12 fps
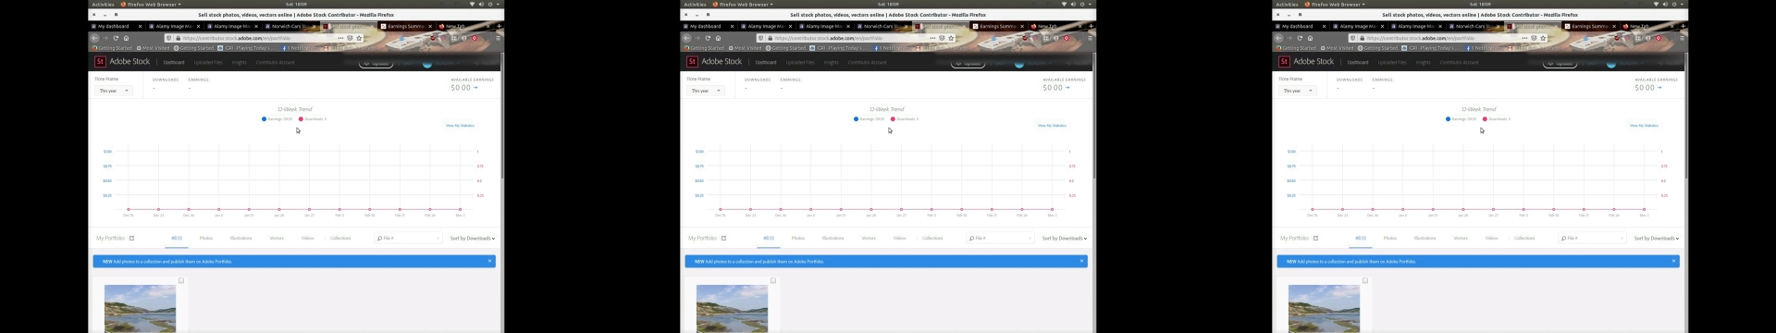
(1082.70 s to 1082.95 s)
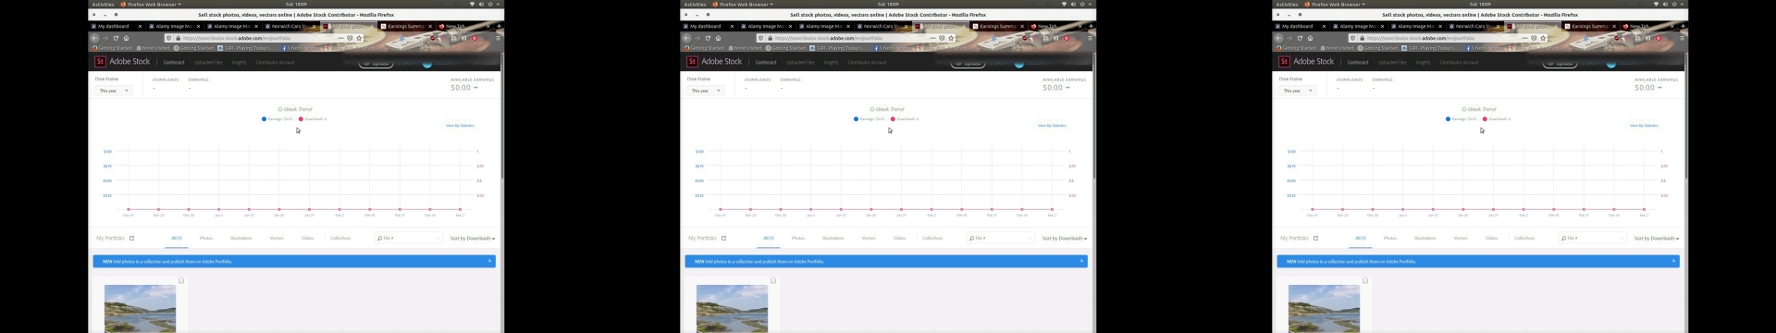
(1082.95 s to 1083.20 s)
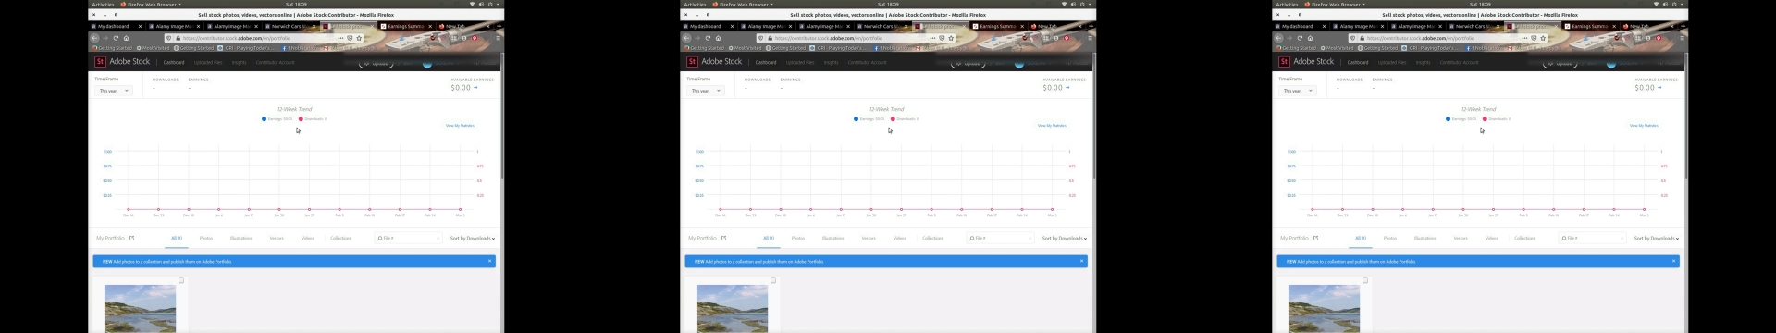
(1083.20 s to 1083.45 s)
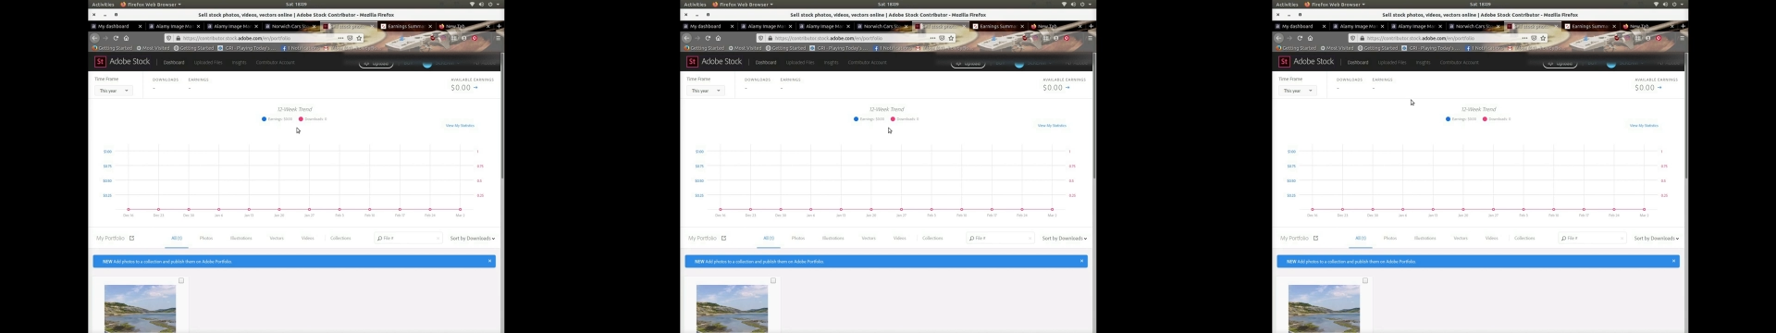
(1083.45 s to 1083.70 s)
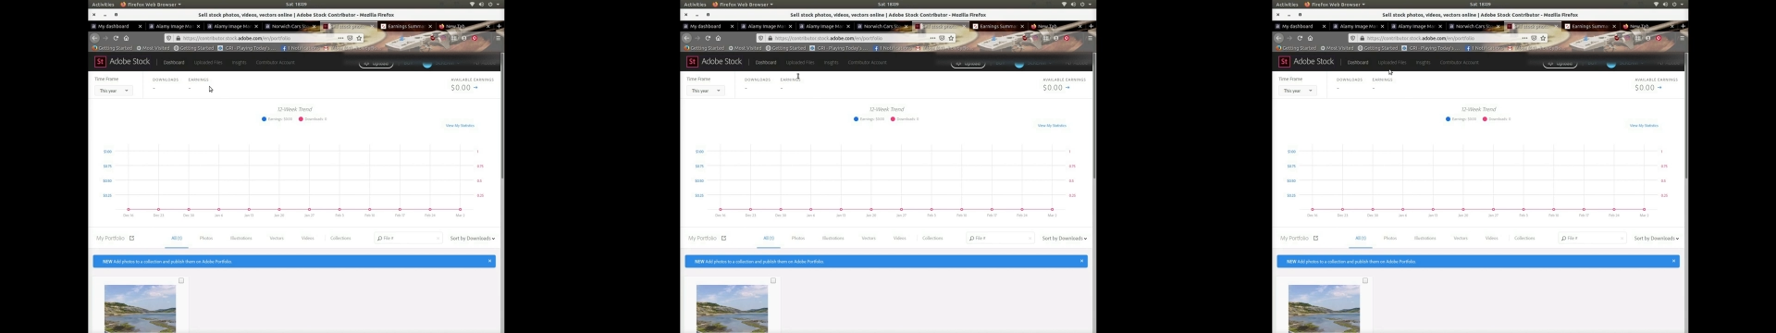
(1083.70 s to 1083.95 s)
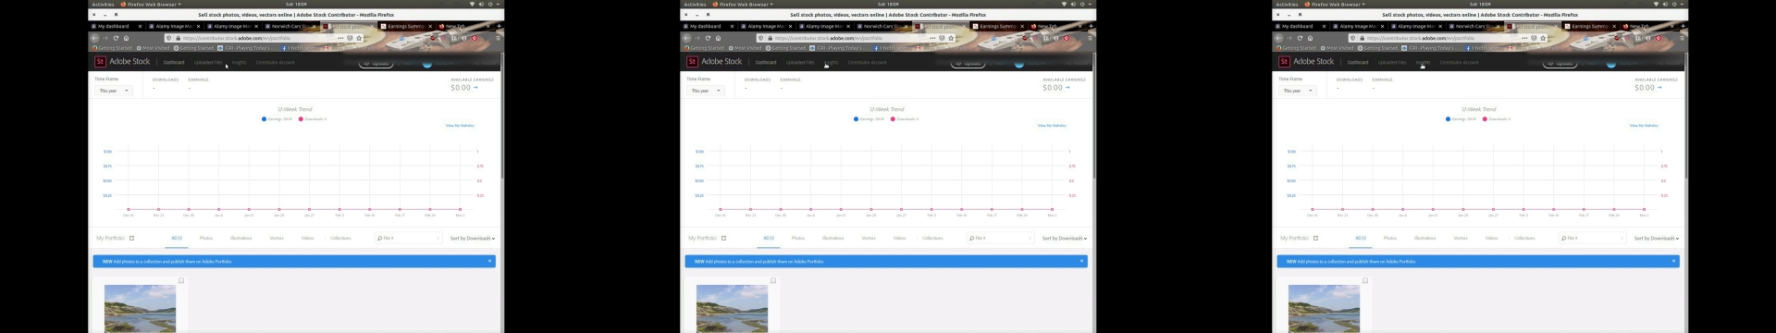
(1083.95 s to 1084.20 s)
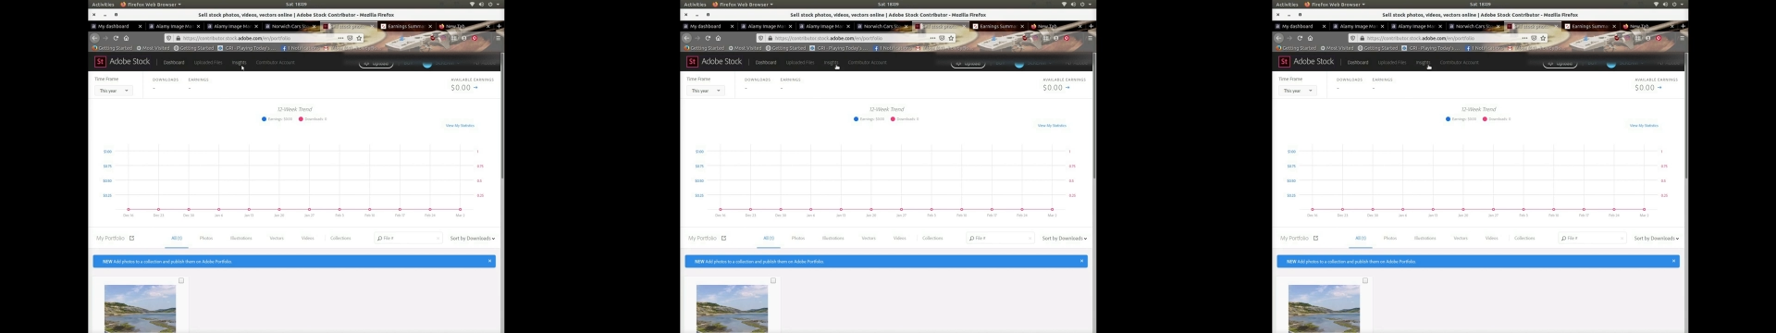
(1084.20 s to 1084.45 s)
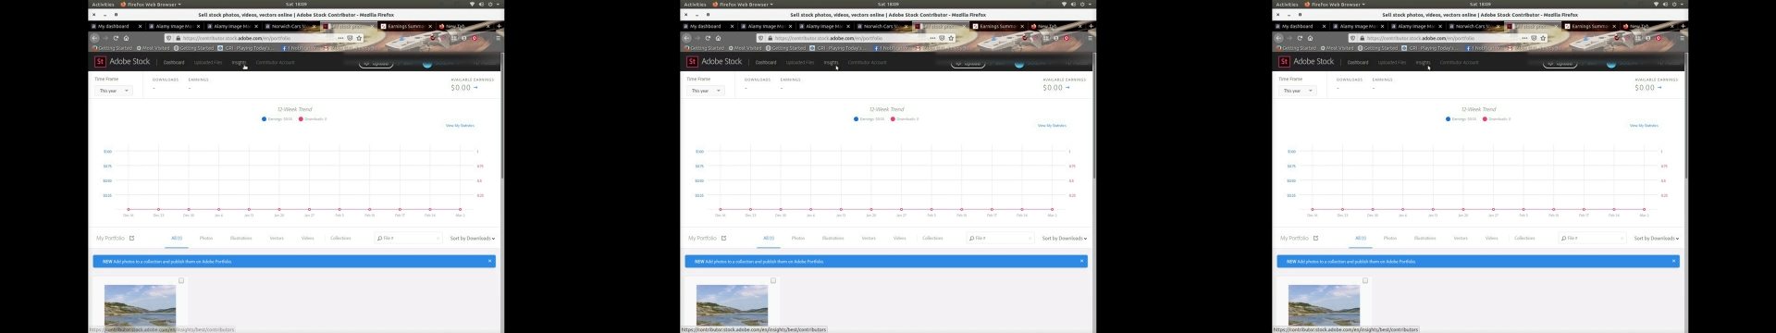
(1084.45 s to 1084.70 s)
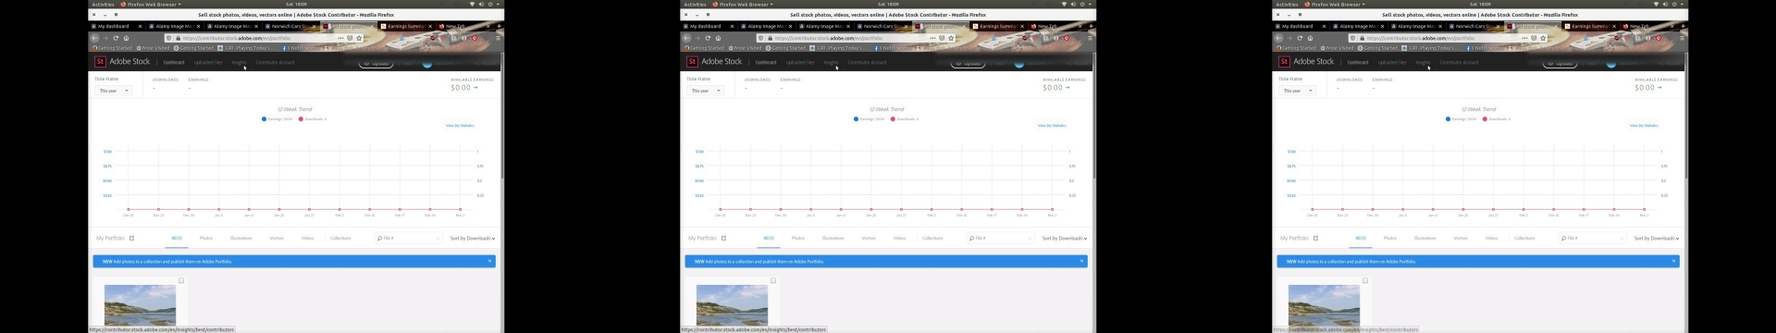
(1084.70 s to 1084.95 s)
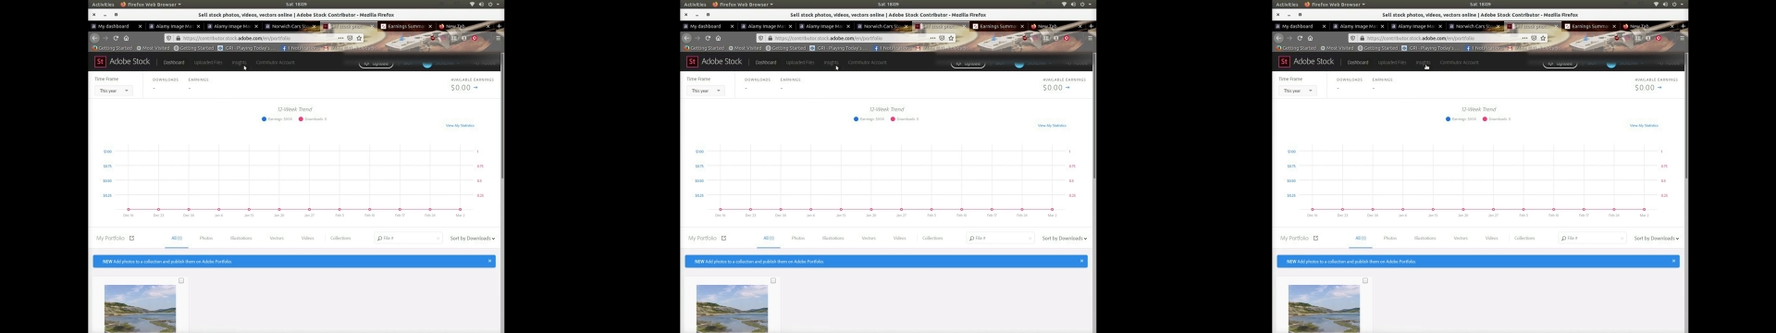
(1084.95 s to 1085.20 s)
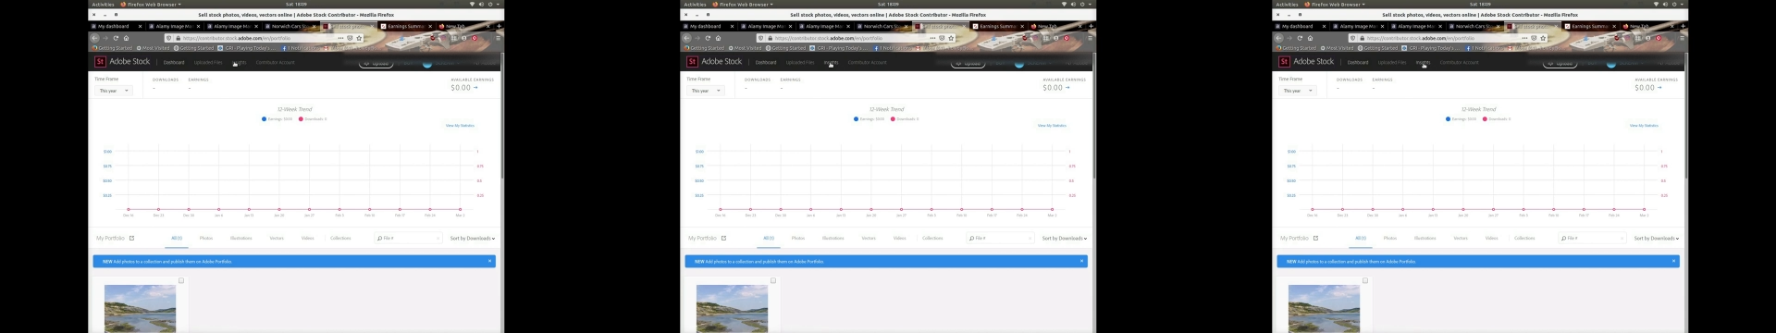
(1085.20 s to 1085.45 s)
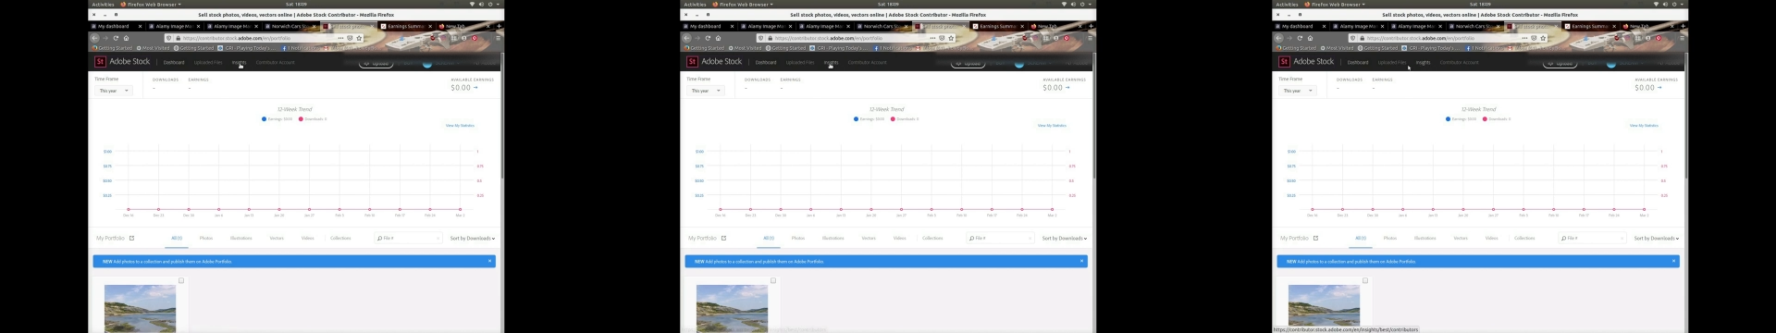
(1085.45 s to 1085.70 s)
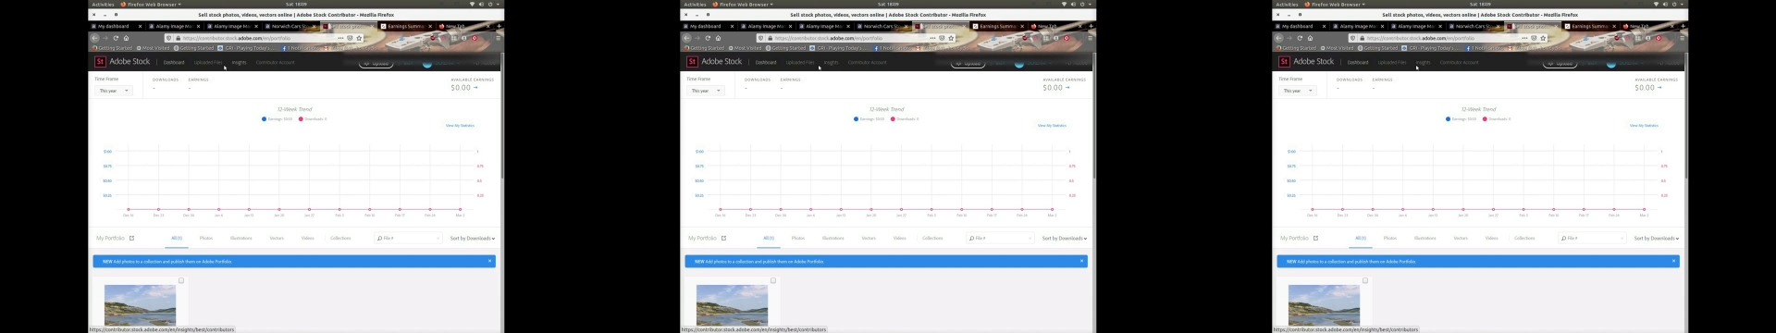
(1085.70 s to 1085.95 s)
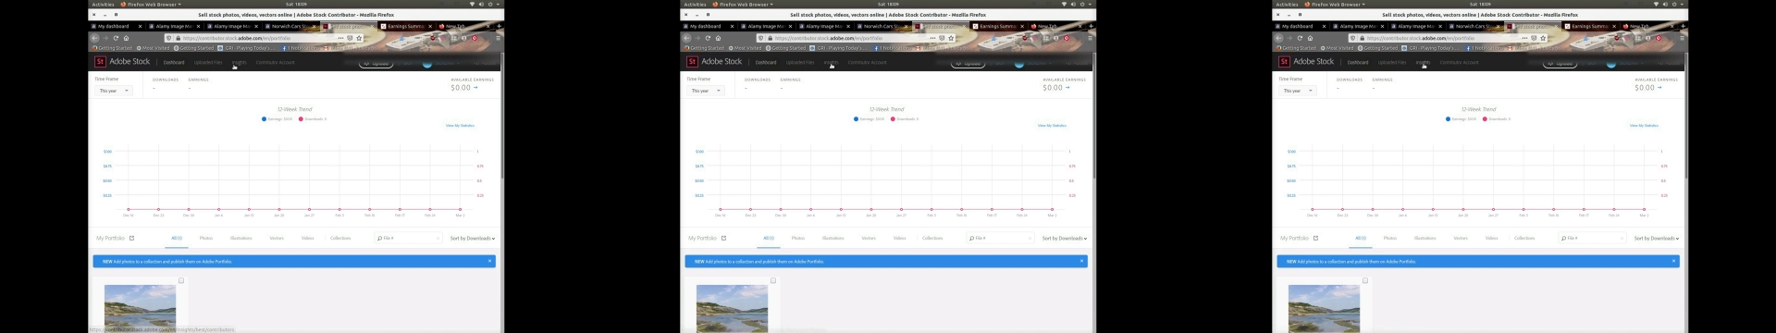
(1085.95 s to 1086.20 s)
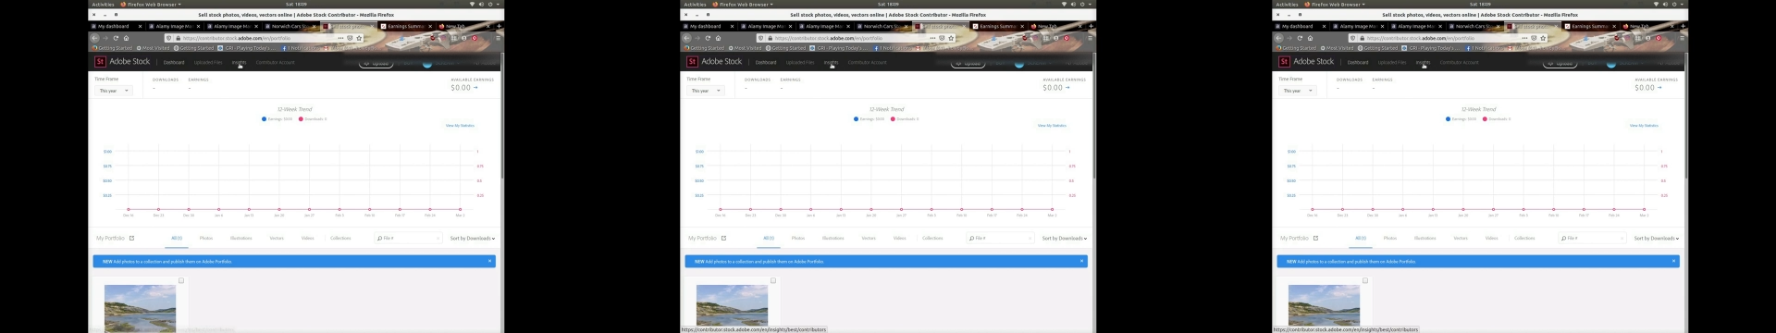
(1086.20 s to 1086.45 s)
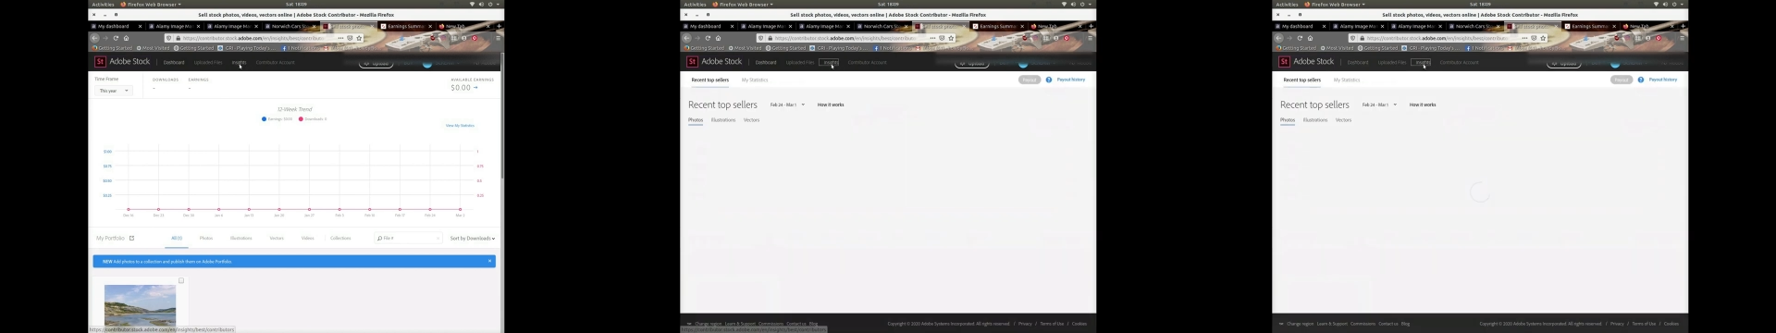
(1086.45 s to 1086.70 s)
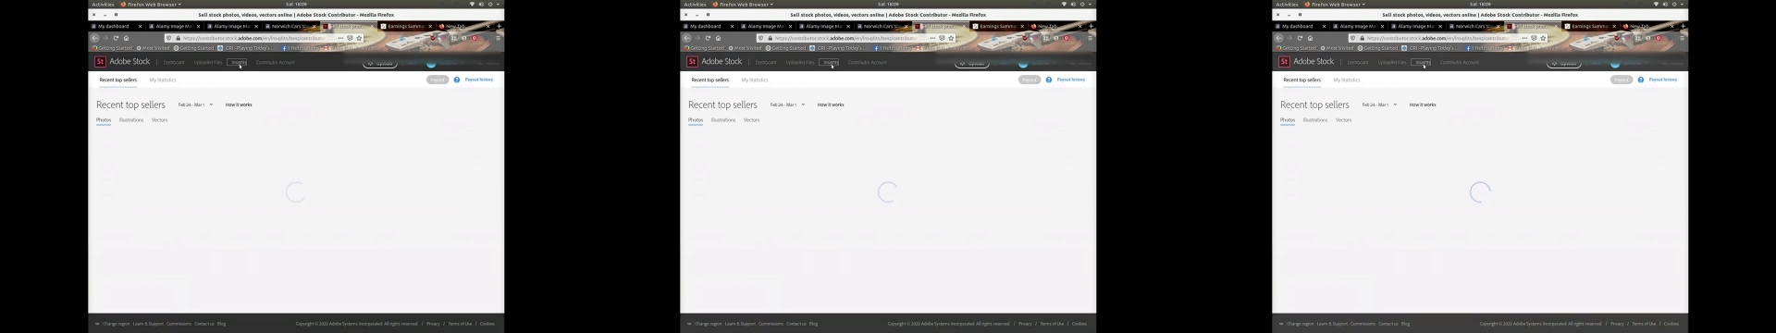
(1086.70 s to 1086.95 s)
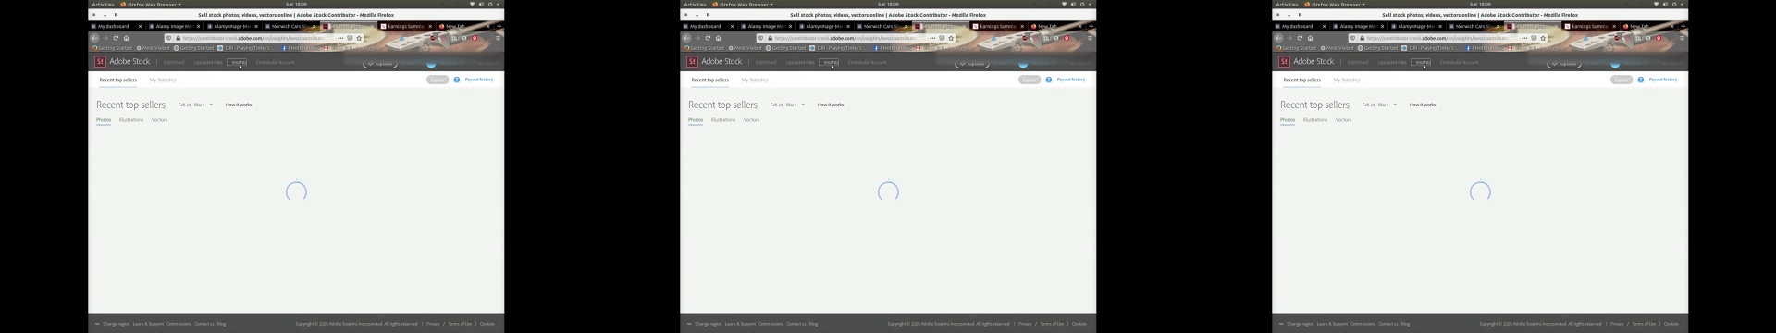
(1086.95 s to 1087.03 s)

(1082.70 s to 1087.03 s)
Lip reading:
No face is visible, so there are no lips to read.